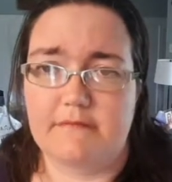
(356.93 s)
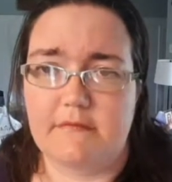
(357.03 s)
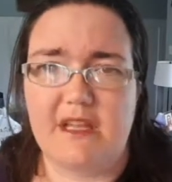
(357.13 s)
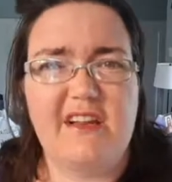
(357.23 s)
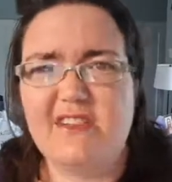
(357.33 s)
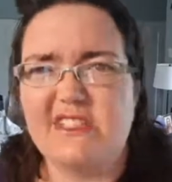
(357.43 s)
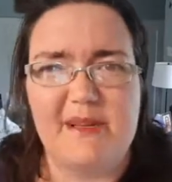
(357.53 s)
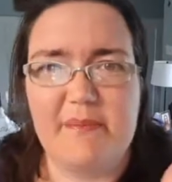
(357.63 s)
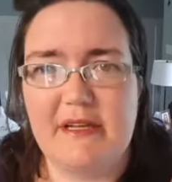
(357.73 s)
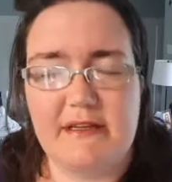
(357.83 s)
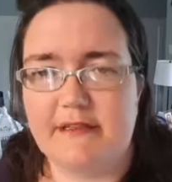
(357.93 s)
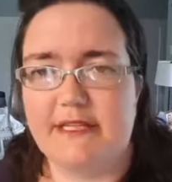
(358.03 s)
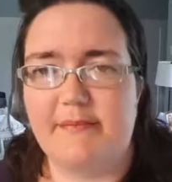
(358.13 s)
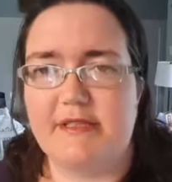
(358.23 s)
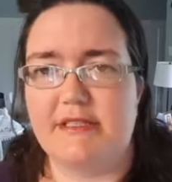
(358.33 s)
little snippet and
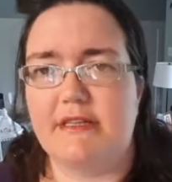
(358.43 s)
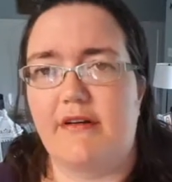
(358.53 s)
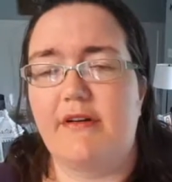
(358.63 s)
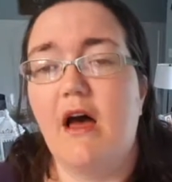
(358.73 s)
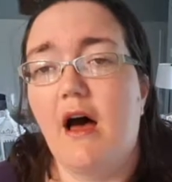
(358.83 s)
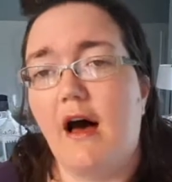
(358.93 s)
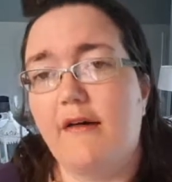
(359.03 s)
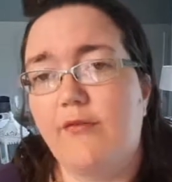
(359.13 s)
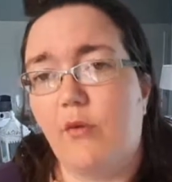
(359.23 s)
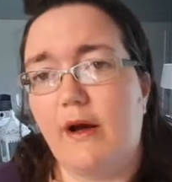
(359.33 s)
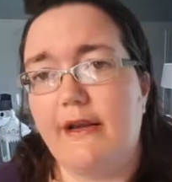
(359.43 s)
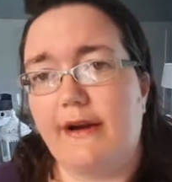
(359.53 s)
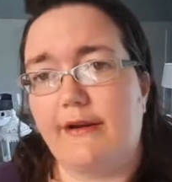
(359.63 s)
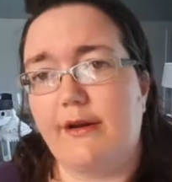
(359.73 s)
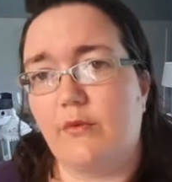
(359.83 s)
tips and stuff of what
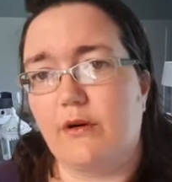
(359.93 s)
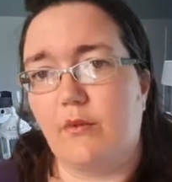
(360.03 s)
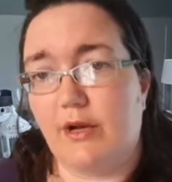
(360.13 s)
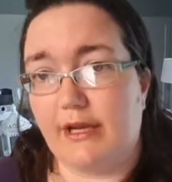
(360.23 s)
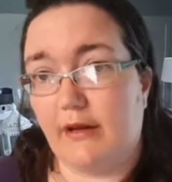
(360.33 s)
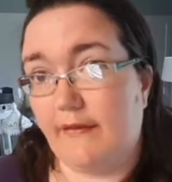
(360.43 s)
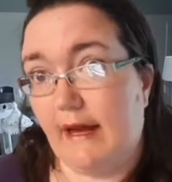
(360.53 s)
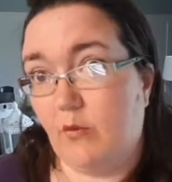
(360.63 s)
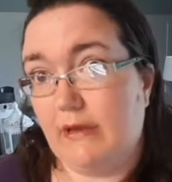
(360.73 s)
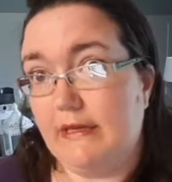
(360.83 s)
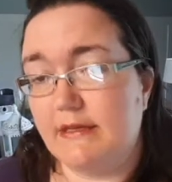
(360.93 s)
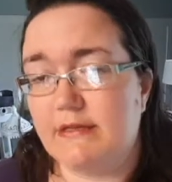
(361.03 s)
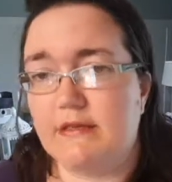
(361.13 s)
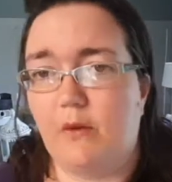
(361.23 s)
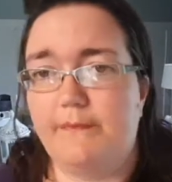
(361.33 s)
area we're working on that week.
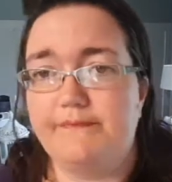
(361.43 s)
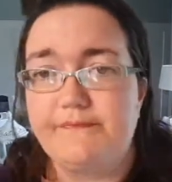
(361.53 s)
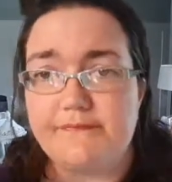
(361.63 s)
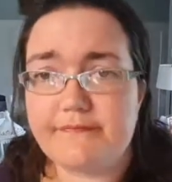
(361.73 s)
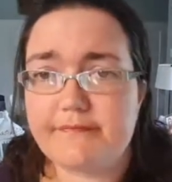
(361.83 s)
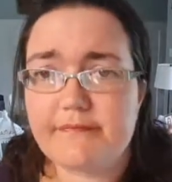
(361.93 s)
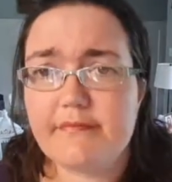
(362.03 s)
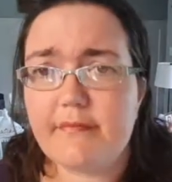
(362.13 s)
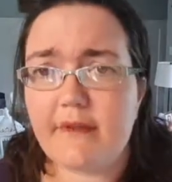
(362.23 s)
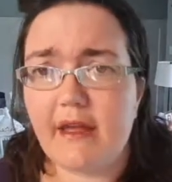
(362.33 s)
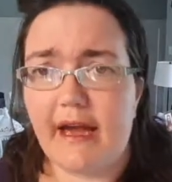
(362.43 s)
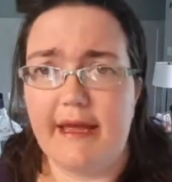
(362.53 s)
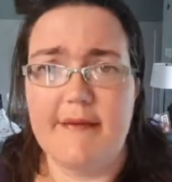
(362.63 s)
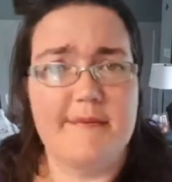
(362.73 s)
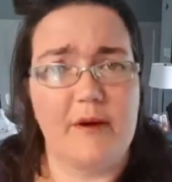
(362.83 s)
So I am